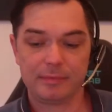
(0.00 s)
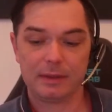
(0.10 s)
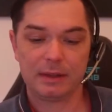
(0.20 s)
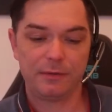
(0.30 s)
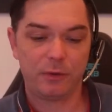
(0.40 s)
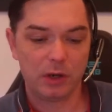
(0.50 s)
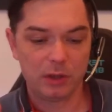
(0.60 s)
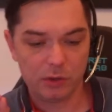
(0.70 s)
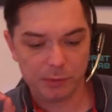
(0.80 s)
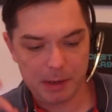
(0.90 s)
For
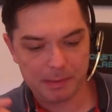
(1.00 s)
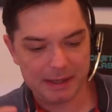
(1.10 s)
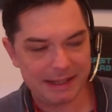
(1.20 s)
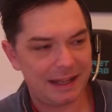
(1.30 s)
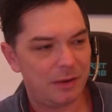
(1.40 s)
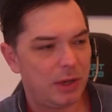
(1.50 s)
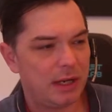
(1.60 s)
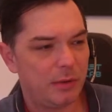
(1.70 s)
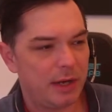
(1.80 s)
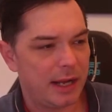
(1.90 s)
those people that are really,
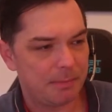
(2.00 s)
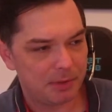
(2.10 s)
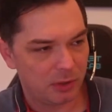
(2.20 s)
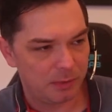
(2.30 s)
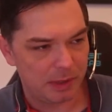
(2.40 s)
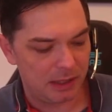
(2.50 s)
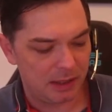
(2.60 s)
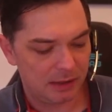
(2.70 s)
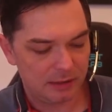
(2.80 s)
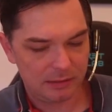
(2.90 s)
really absolute
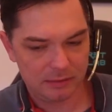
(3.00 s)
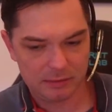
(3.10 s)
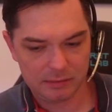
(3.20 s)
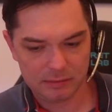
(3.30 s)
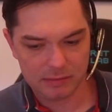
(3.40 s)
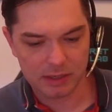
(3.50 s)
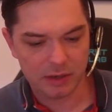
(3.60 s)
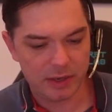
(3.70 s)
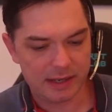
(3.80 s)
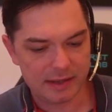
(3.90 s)
beginners, you can
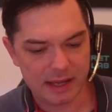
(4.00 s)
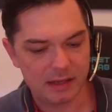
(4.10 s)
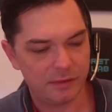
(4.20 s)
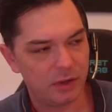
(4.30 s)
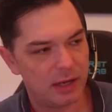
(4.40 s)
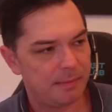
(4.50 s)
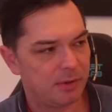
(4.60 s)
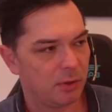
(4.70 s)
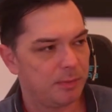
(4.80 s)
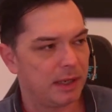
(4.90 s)
raise a hand if you're an
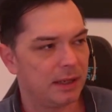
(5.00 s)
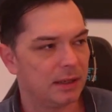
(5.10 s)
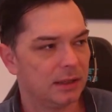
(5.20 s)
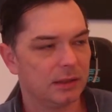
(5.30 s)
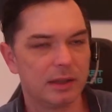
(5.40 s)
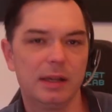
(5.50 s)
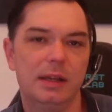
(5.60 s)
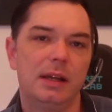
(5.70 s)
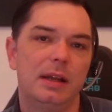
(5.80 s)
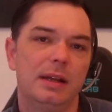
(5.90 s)
absolute beginner, okay?
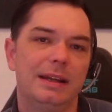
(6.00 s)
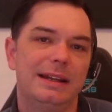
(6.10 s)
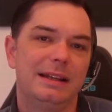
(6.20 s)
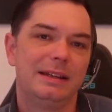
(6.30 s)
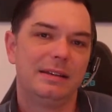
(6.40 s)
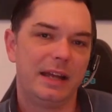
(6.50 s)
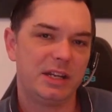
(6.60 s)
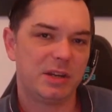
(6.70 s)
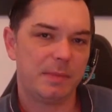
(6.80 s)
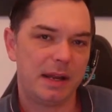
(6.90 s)

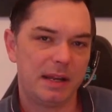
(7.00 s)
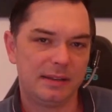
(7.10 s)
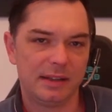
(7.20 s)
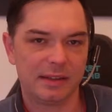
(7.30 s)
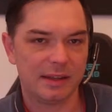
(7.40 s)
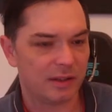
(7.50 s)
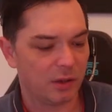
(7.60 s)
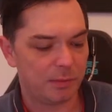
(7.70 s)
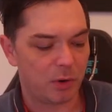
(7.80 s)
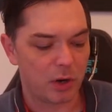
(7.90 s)
HTML and CSS are
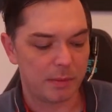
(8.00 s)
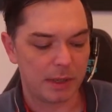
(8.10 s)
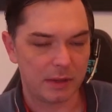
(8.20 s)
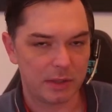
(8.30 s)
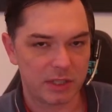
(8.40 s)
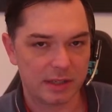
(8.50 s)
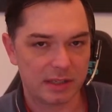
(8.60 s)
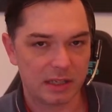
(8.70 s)
not programming languages,